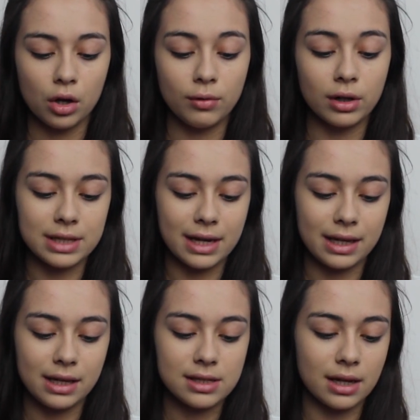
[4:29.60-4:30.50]
Real
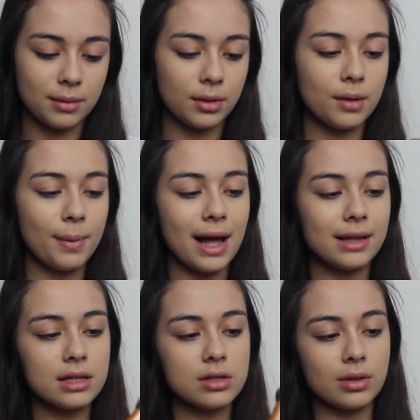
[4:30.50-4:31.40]
Techniques, and I'm going to pat
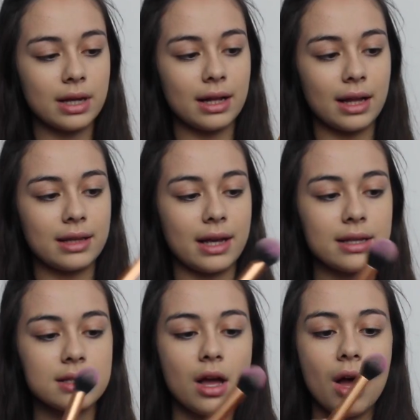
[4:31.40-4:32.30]
this on here like
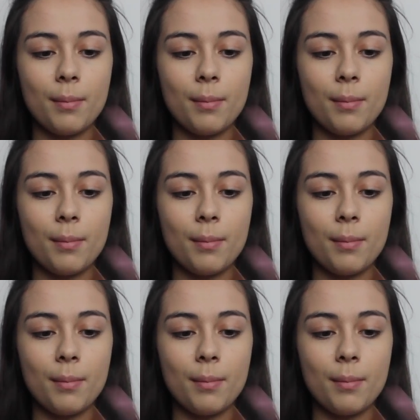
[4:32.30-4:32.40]
this,